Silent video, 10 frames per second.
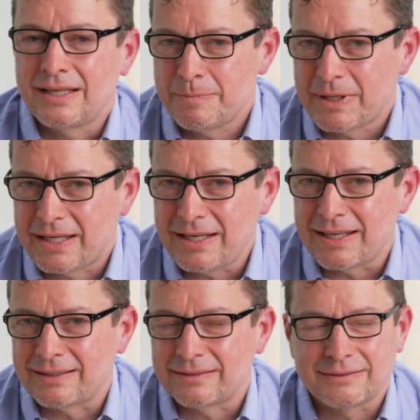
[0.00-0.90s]
In the
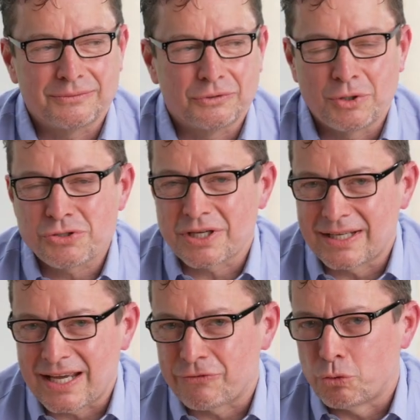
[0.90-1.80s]
beginning, we're mostly
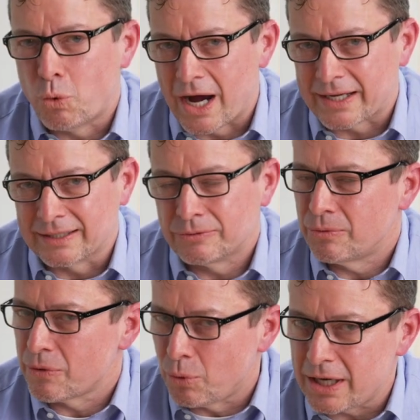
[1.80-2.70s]
going to have you walking,
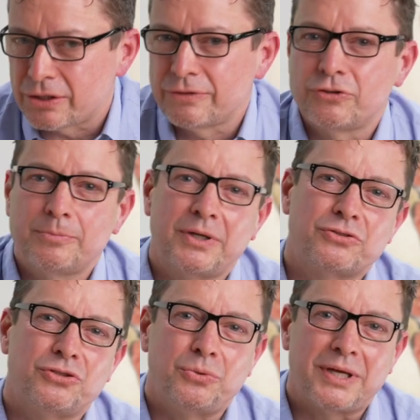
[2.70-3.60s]
with a walker for about
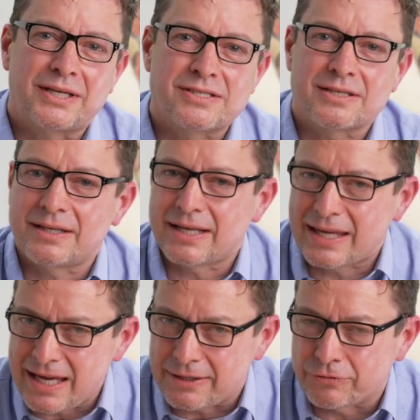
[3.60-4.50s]
two weeks and then a
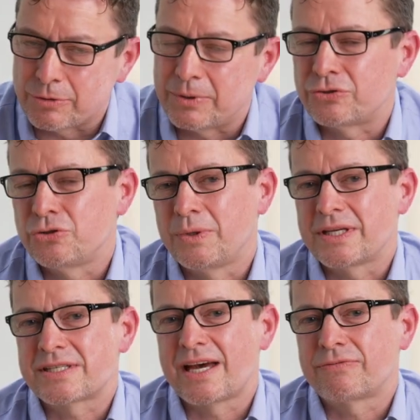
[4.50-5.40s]
cane for about two
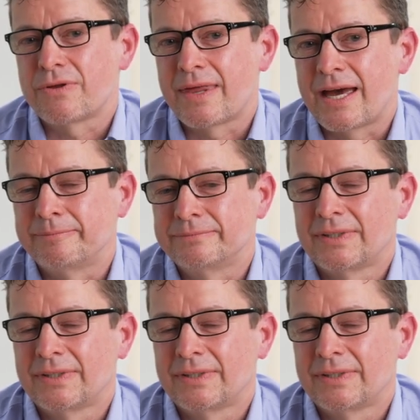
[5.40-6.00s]
weeks after that.